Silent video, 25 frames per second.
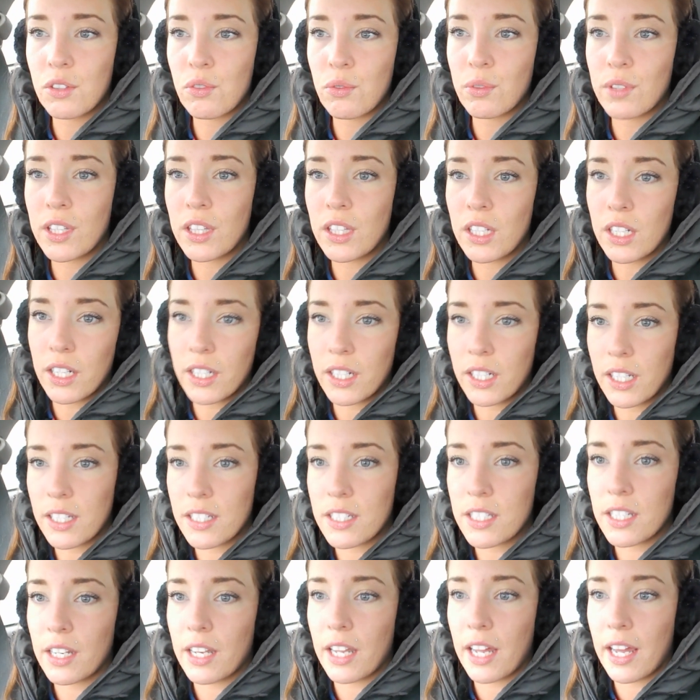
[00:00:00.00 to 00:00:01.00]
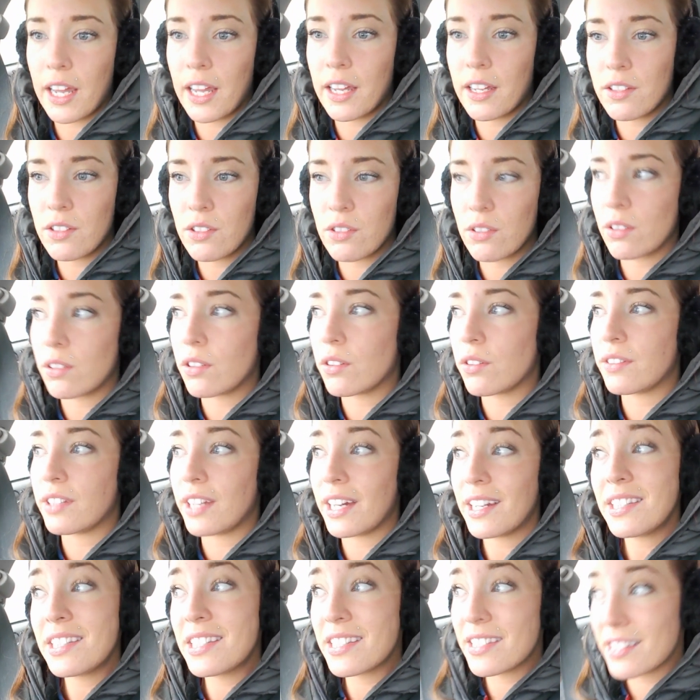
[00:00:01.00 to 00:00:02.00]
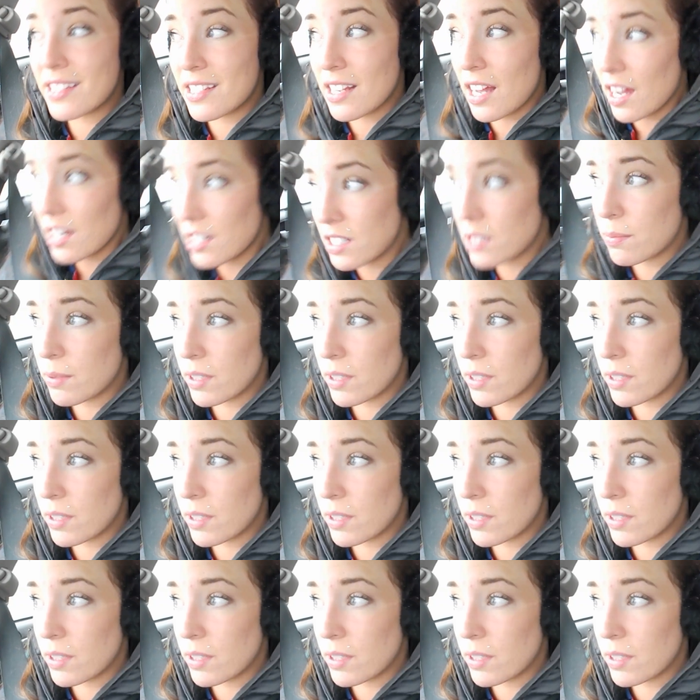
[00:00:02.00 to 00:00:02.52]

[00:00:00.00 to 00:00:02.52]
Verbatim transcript: three thirty today, so that sucks.